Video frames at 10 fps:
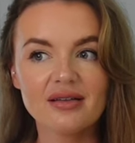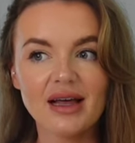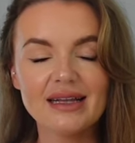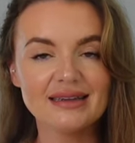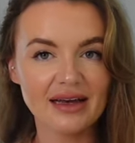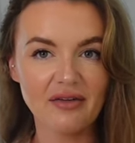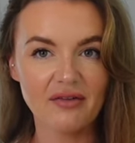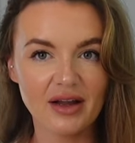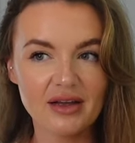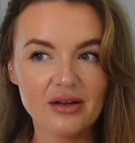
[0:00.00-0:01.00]
it
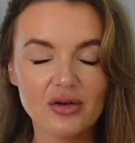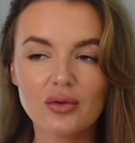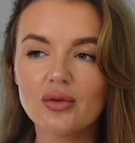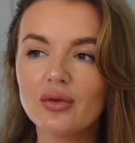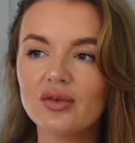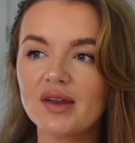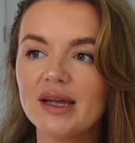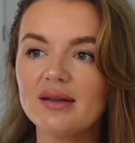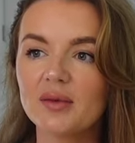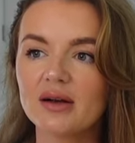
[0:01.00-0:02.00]
different. You know those
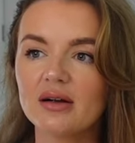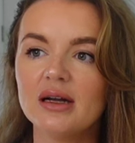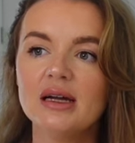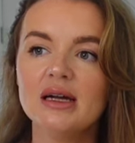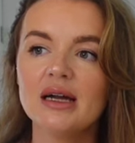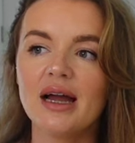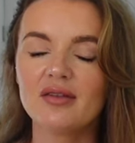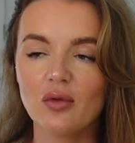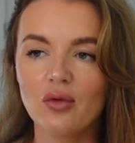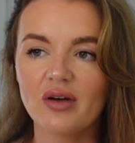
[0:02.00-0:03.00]
days where
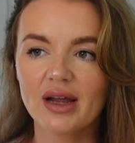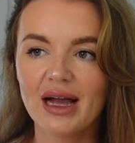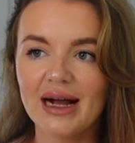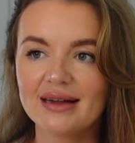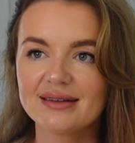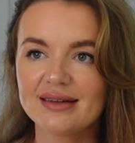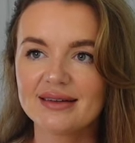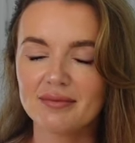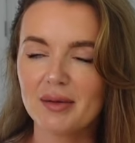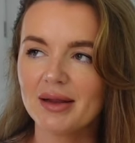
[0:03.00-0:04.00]
it's overcast and
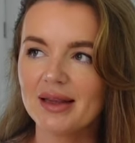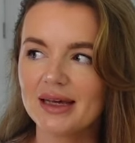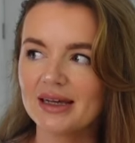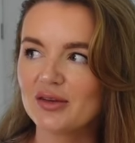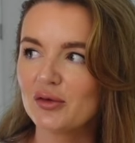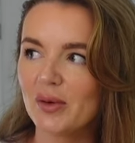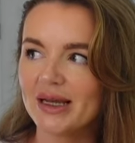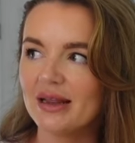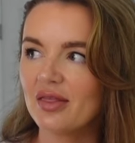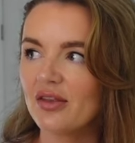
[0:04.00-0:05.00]
it's maybe like
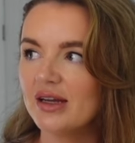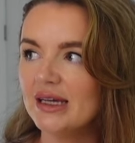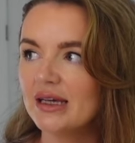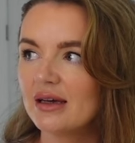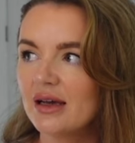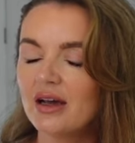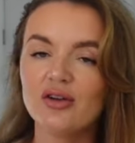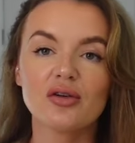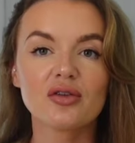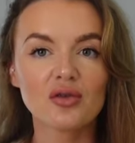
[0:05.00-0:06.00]
23,
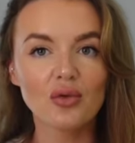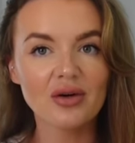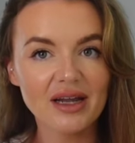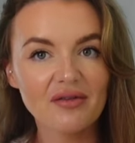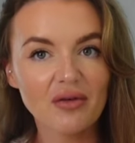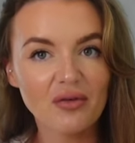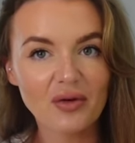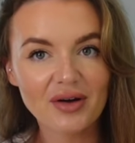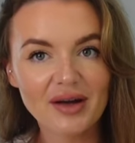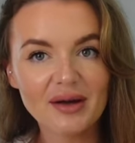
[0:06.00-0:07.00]
you're so grateful
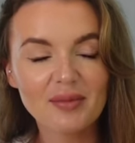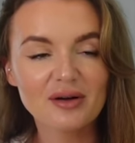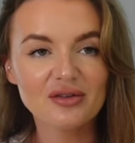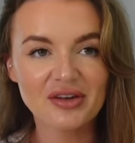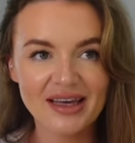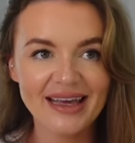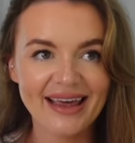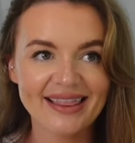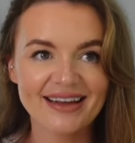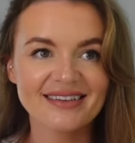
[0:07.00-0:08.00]
for it because you can
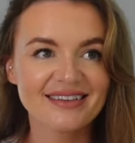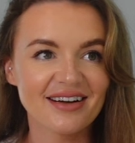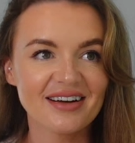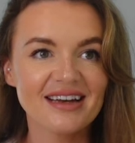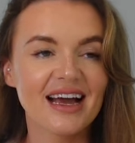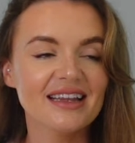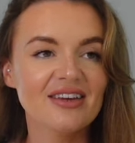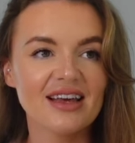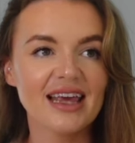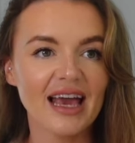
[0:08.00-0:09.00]
get things done and you
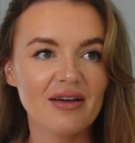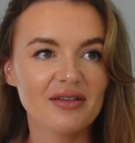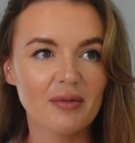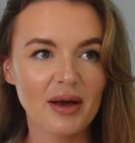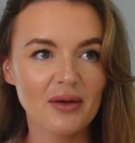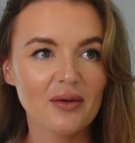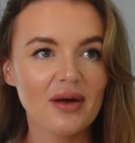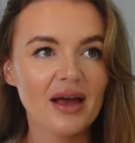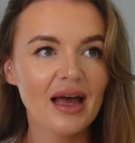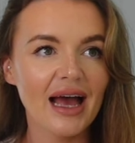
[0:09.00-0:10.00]
can get out and about.
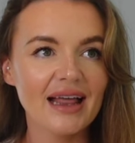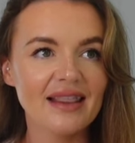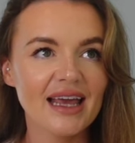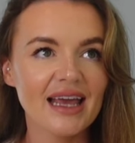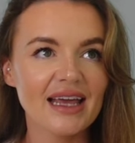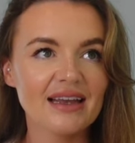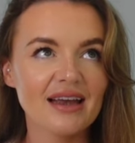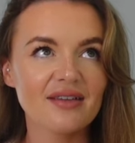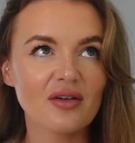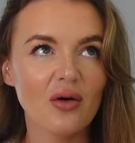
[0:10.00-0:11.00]
And then
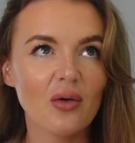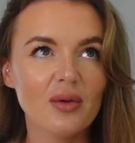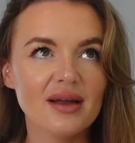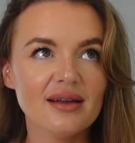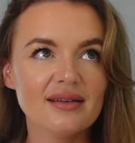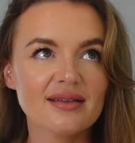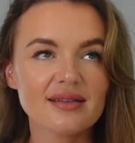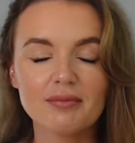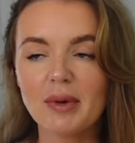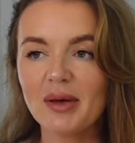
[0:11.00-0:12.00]
it's
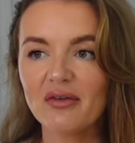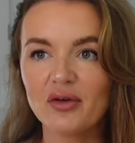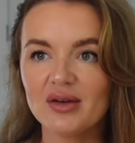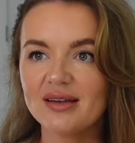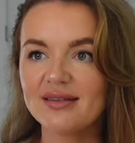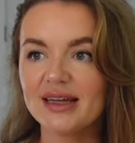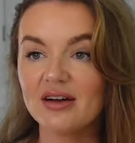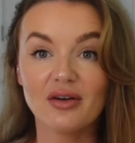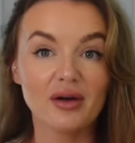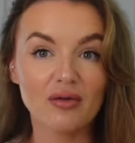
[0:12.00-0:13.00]
always maybe a few days
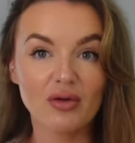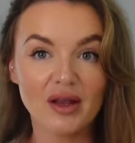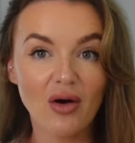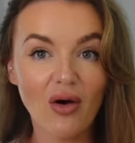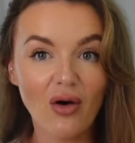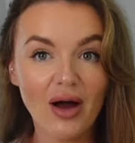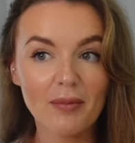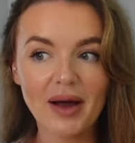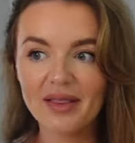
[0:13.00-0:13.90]
later it'll get really hot and by